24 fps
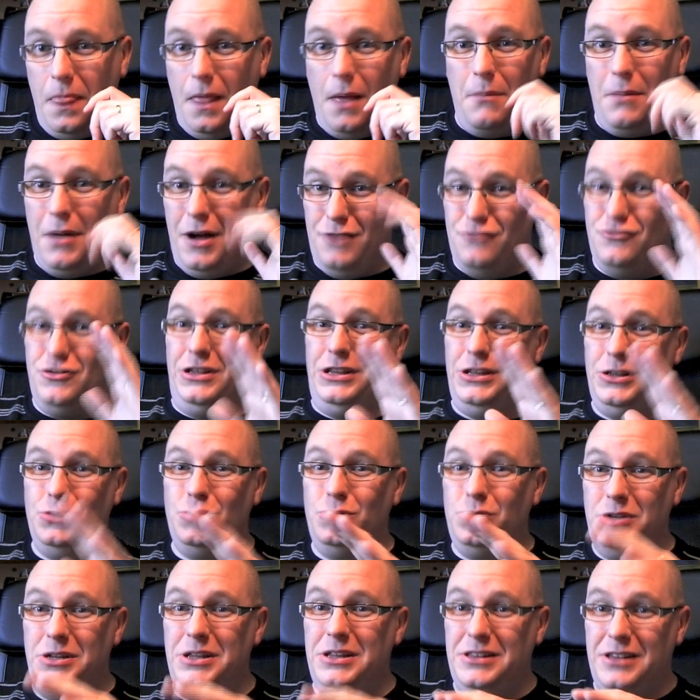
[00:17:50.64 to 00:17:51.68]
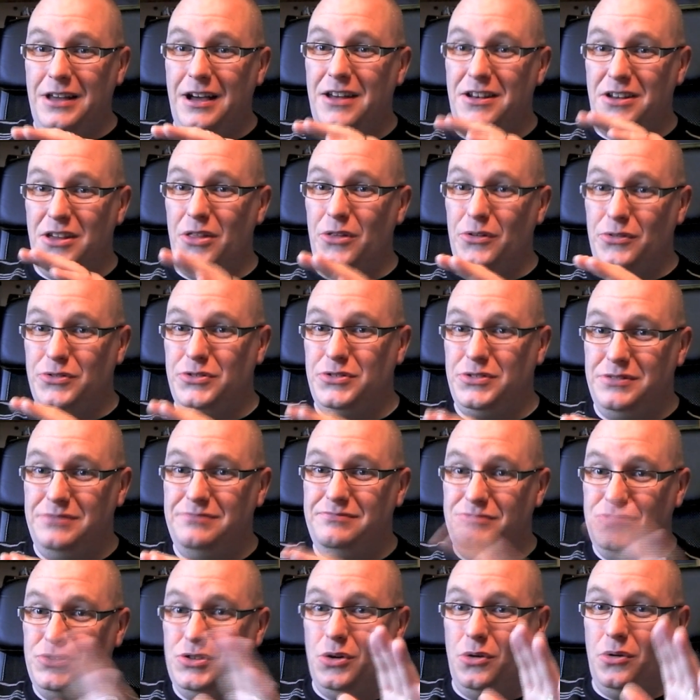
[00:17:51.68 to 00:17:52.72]
But I really don't need another
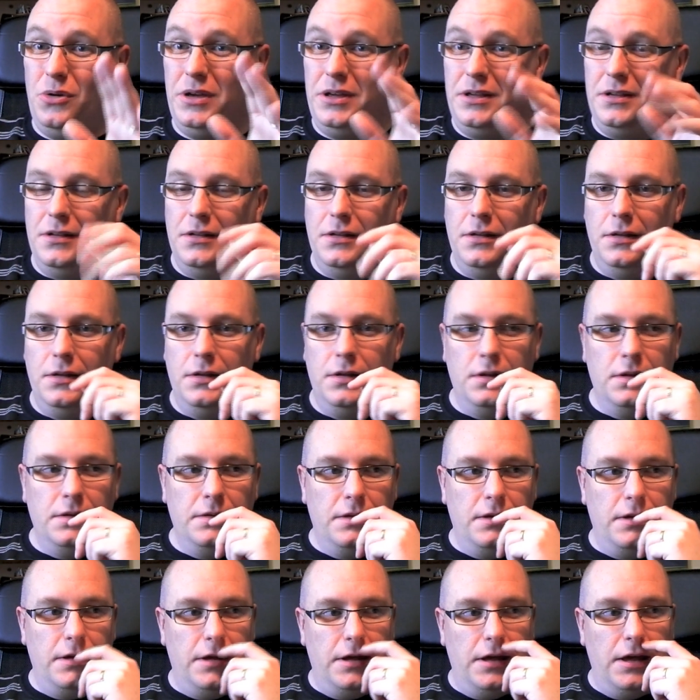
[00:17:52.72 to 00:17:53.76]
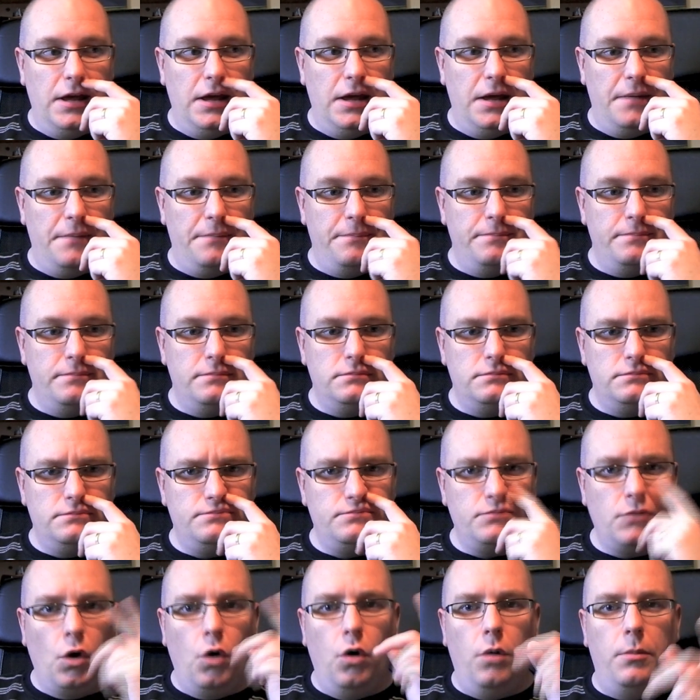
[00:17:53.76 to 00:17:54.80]
toy. I
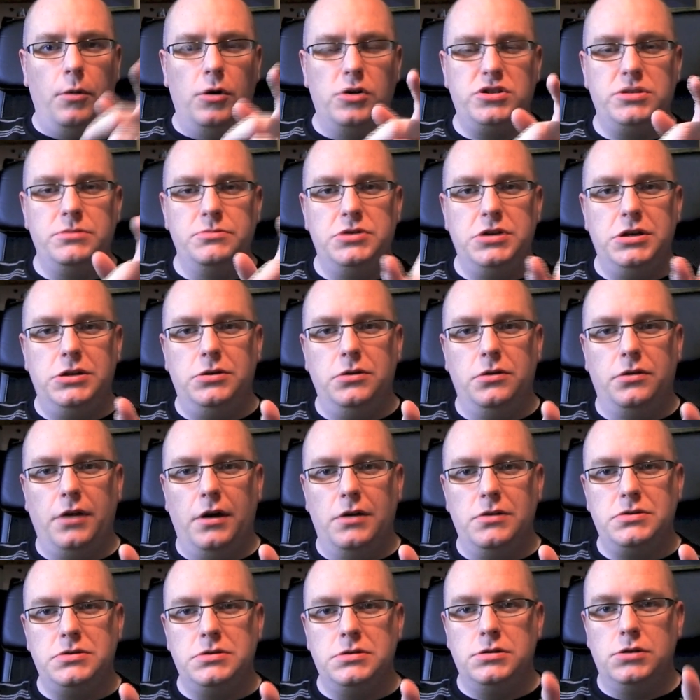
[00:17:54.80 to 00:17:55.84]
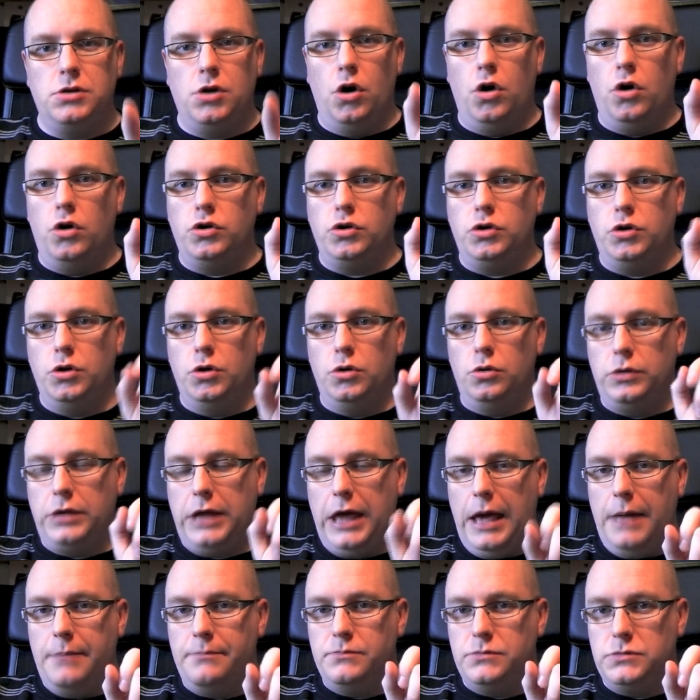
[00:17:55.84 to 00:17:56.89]
bought SimCity 2000 on Good Old
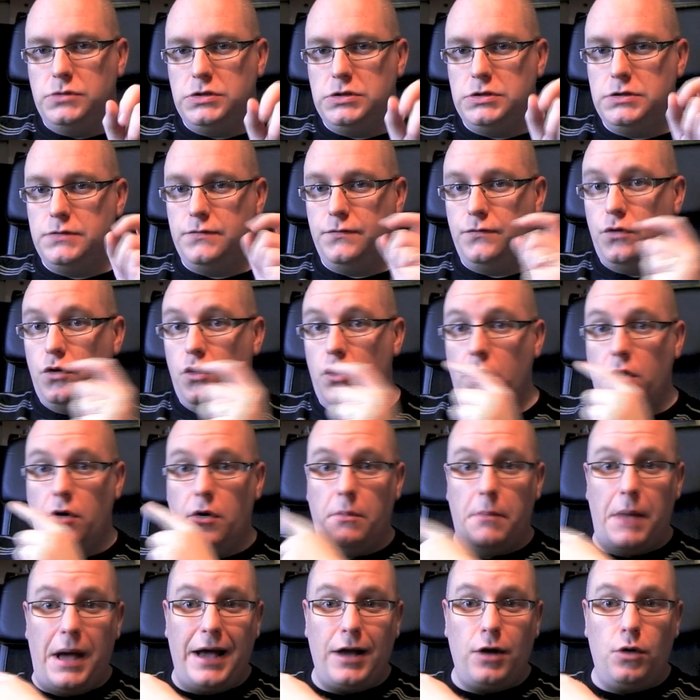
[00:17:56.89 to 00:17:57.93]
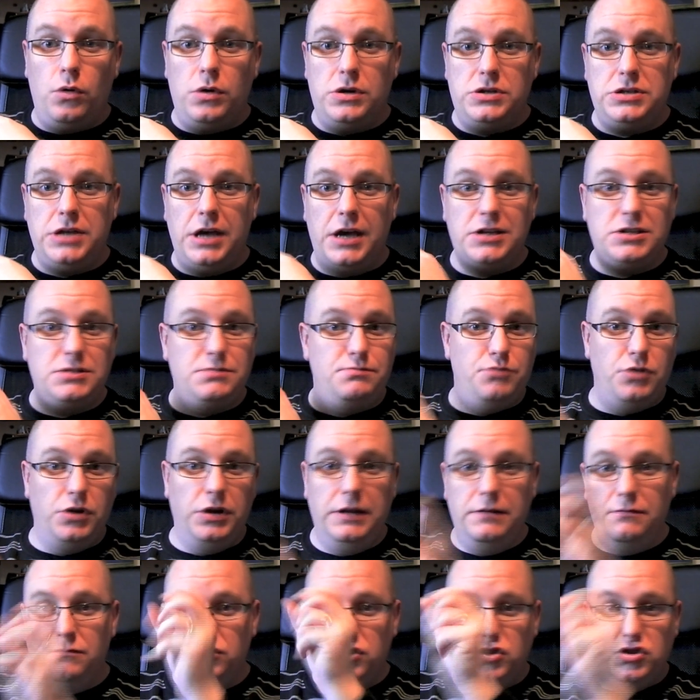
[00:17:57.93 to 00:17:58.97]
Games for the Mac OS X.
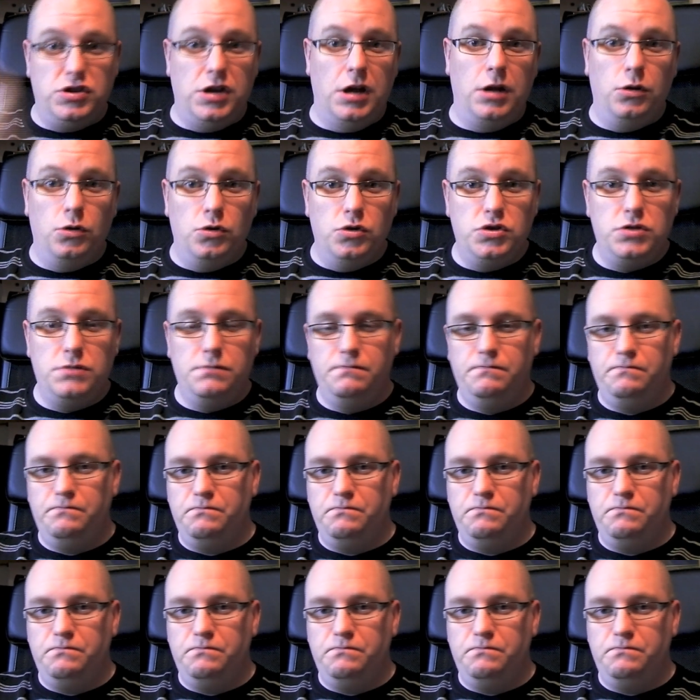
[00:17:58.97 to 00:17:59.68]
Brilliant. Just downloads.